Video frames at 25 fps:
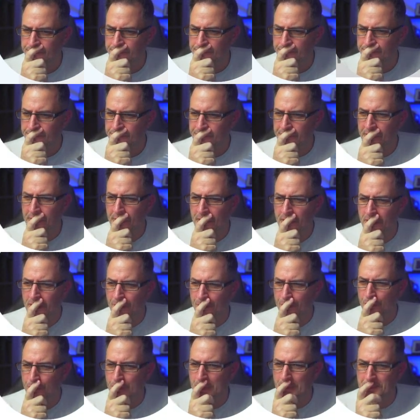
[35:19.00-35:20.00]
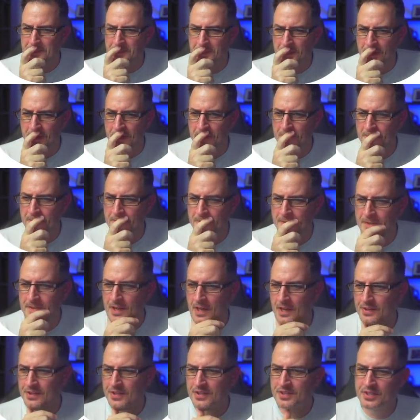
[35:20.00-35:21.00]
Terrible website.
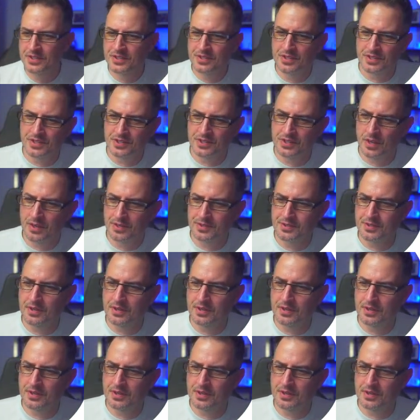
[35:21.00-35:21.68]
Like, this is disgusting.